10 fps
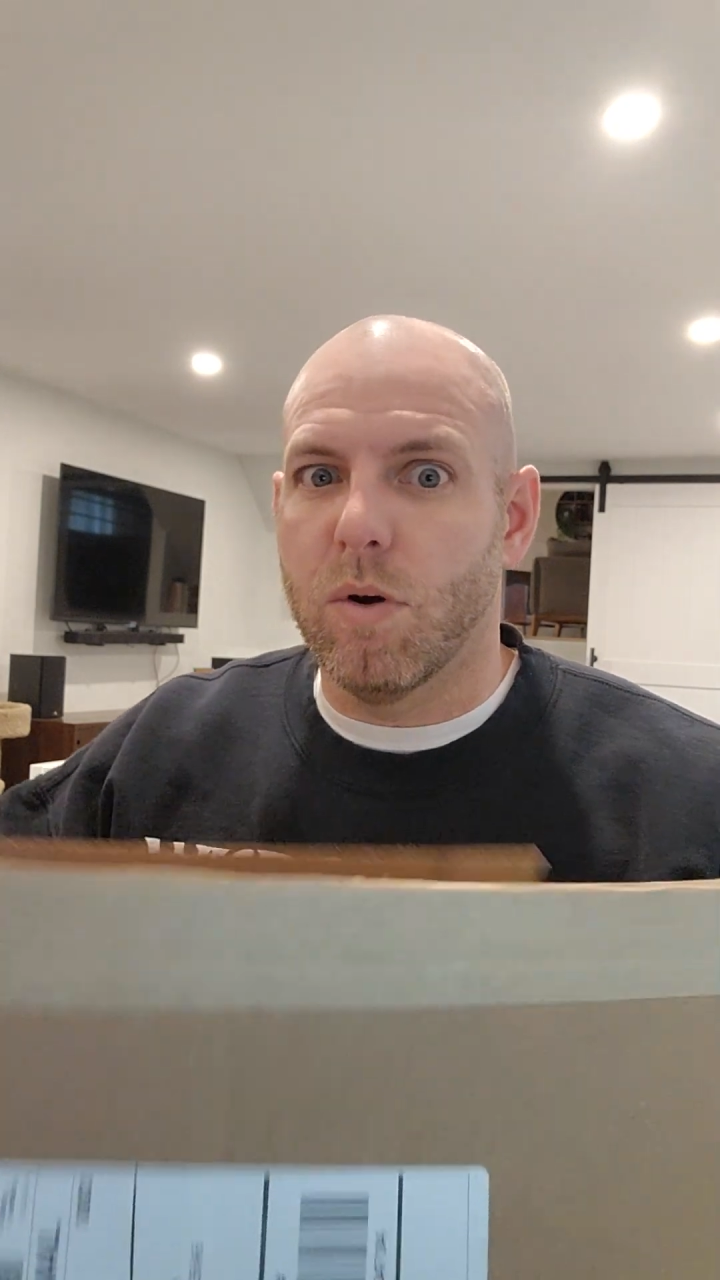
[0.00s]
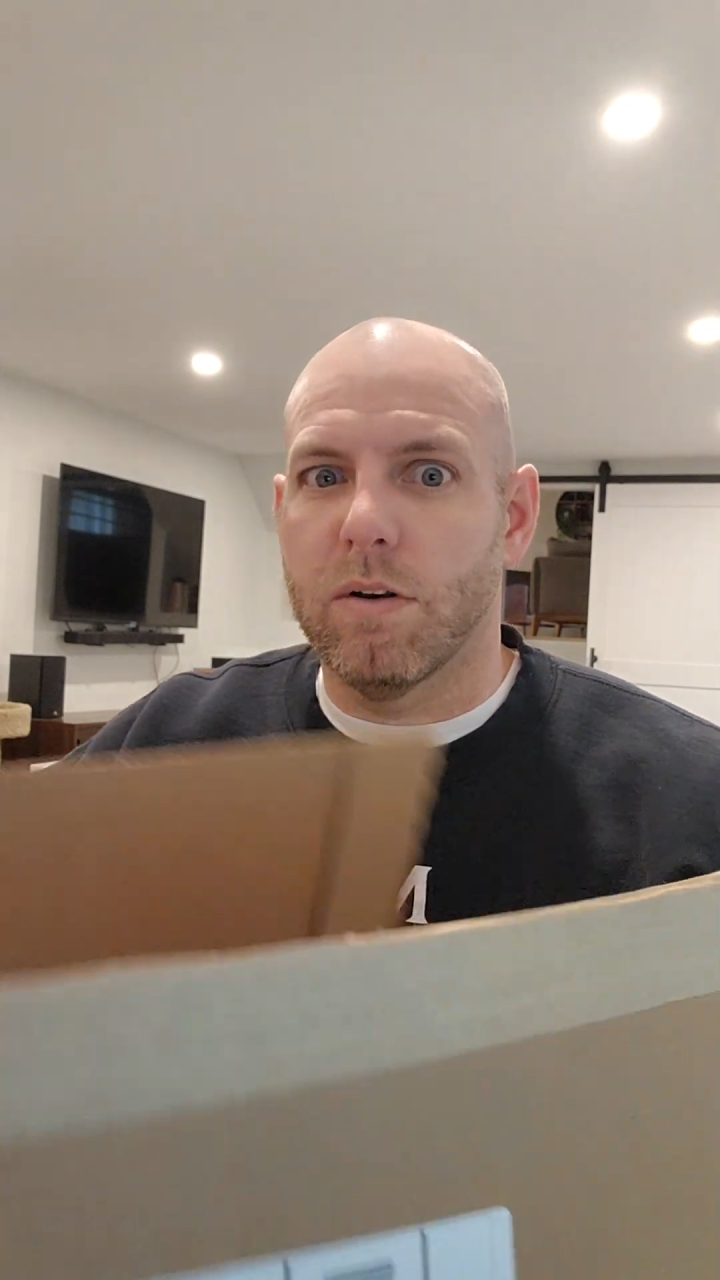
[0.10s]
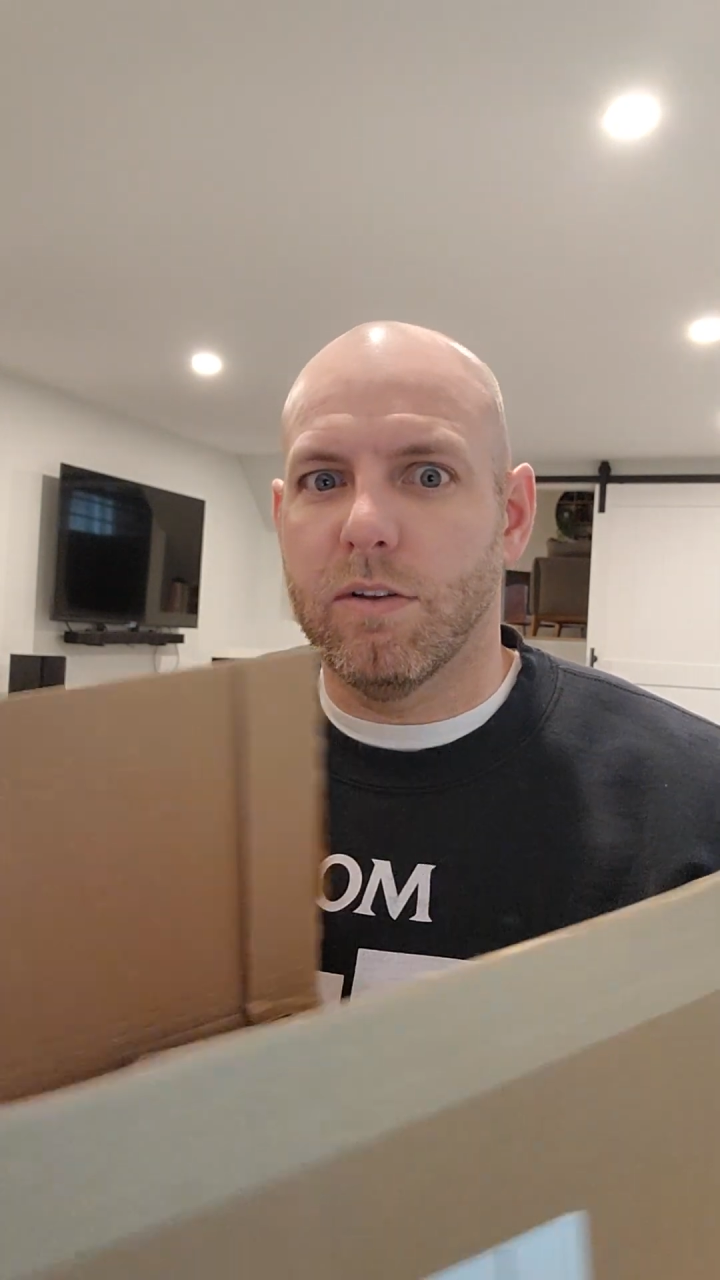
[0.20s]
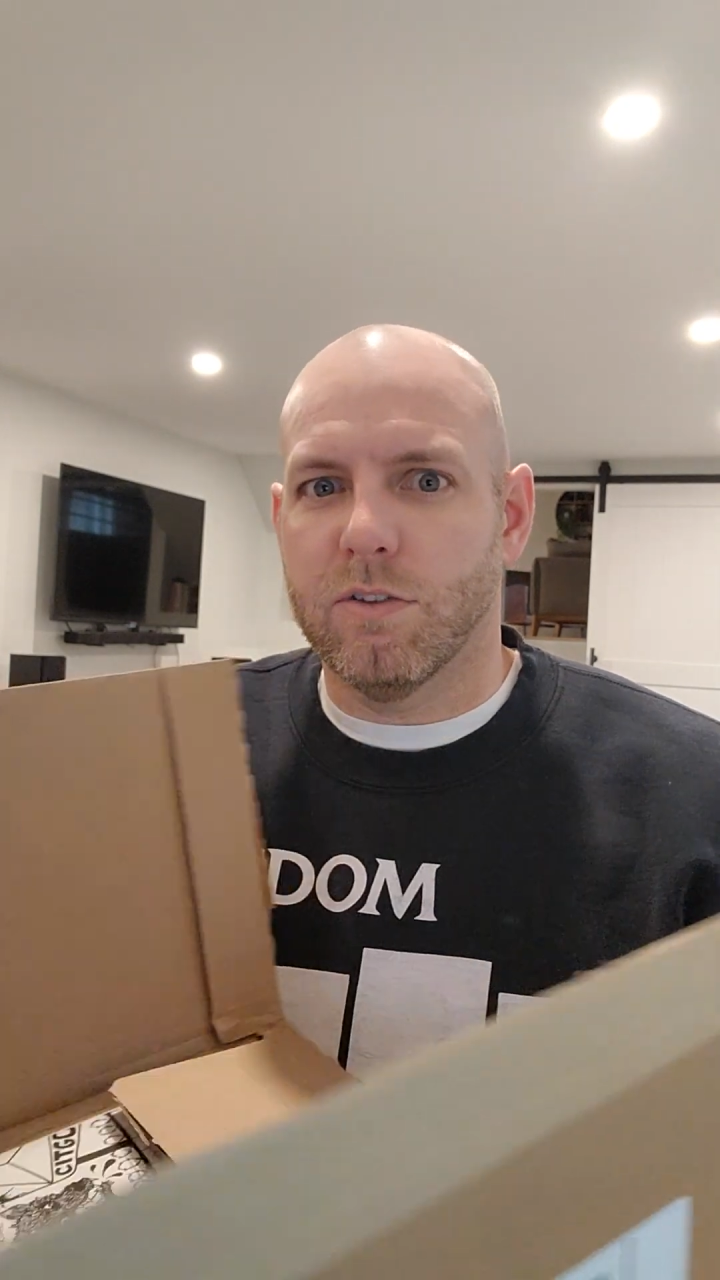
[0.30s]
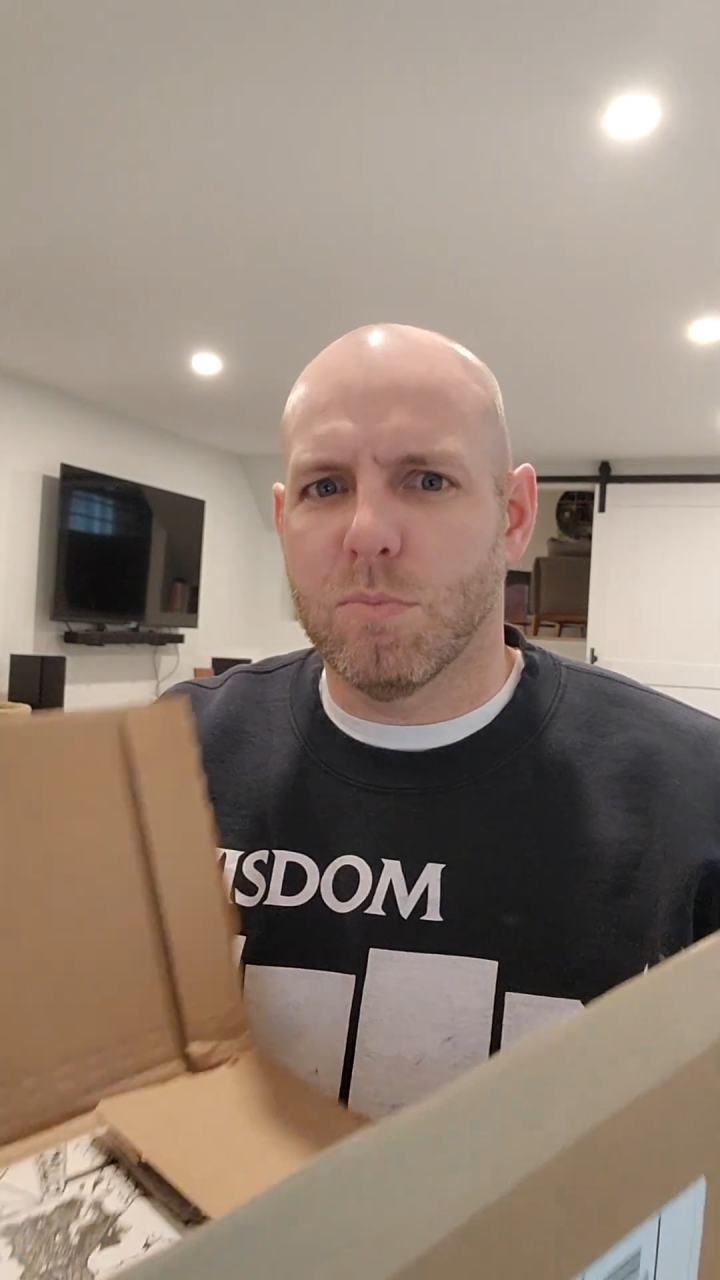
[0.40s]
what
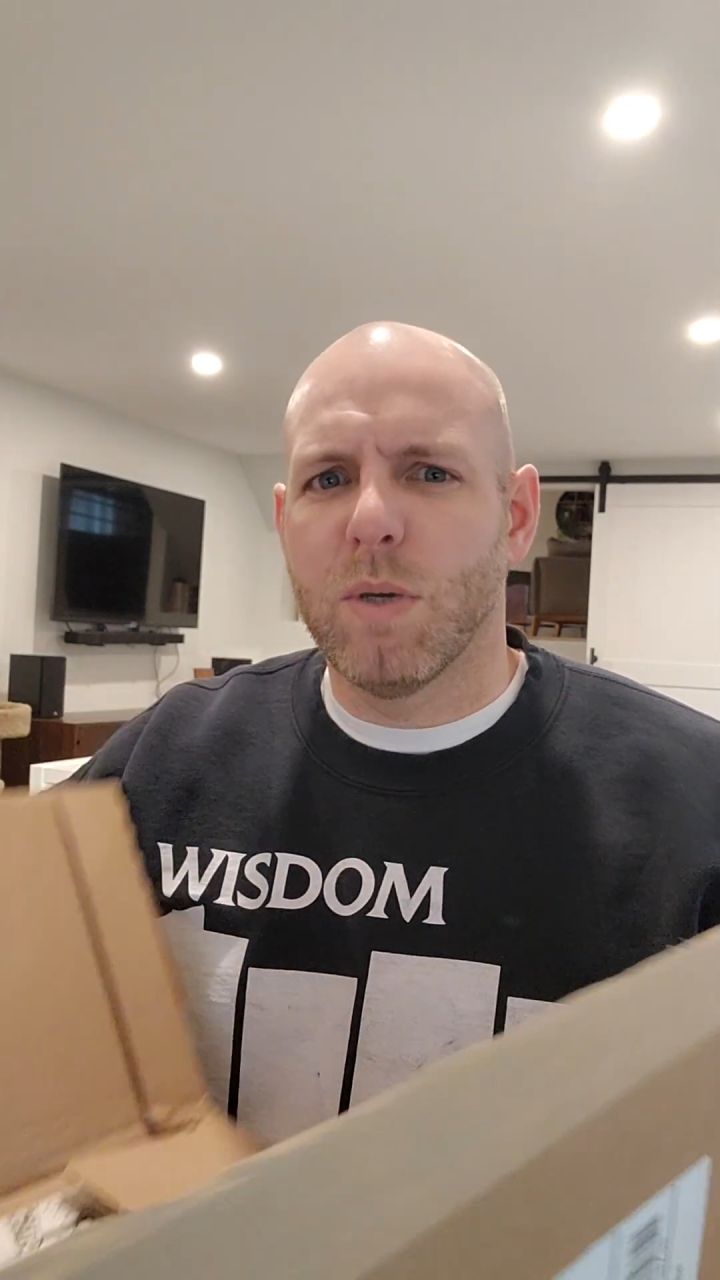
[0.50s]
it is.